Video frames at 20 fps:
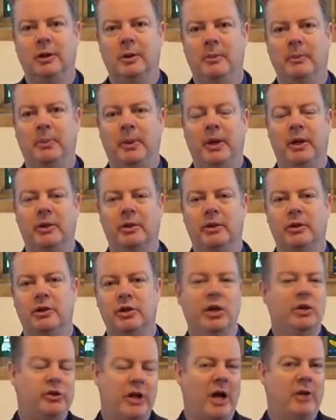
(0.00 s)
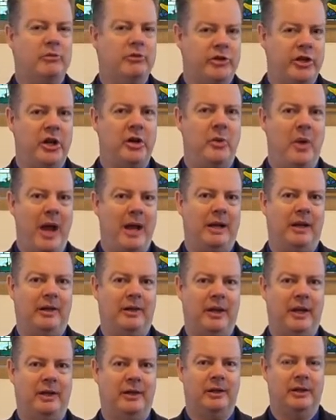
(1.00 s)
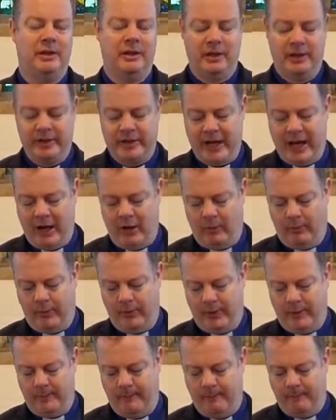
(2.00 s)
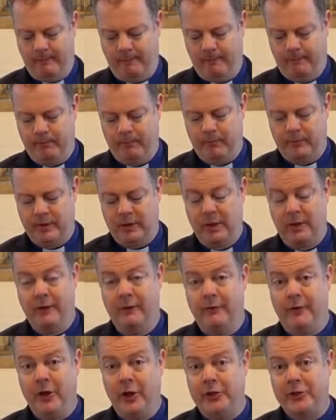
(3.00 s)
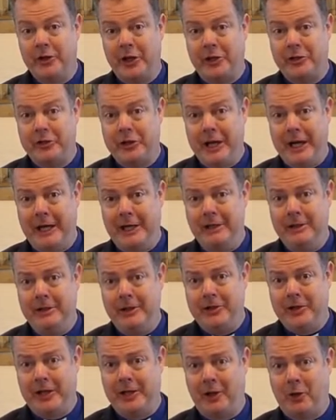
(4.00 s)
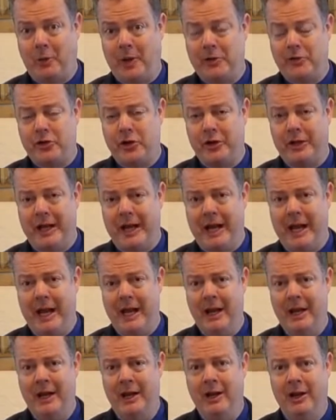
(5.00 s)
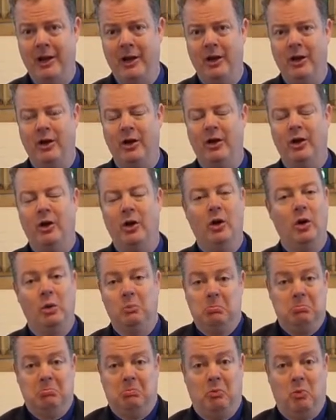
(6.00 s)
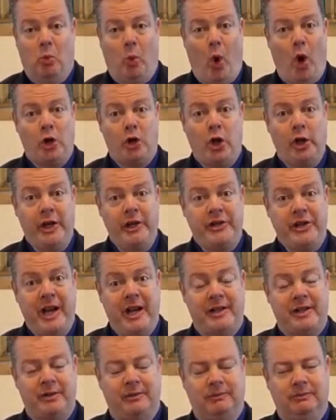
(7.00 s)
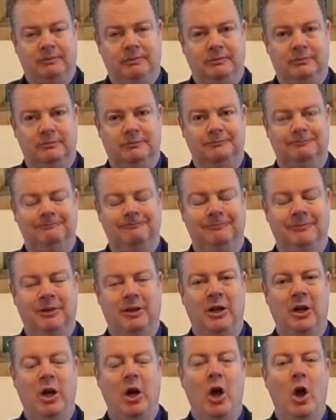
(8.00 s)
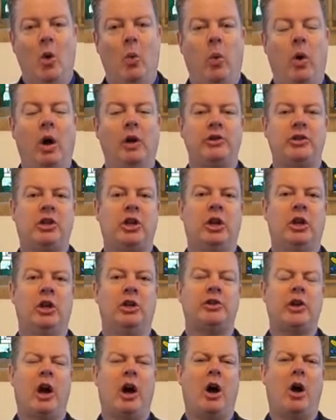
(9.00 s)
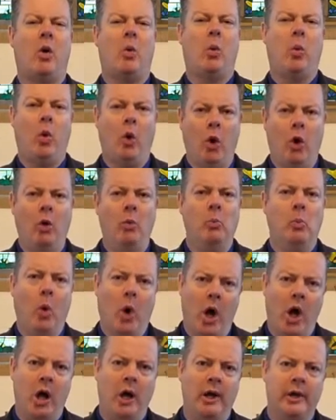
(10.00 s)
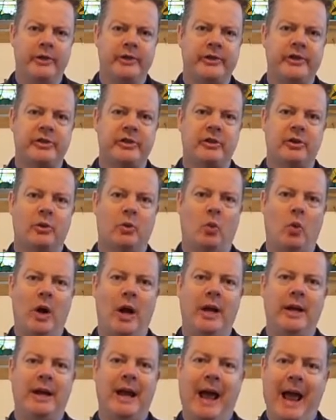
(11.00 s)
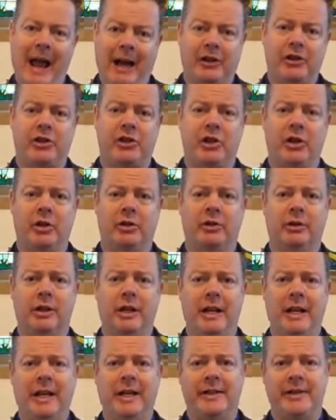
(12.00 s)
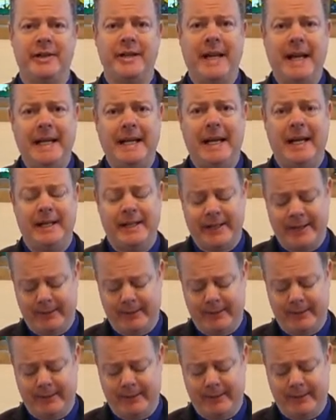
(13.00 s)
but you don't do anything to help them. Verse 16, you see the question there? What good is it? What good are warm words when action is needed?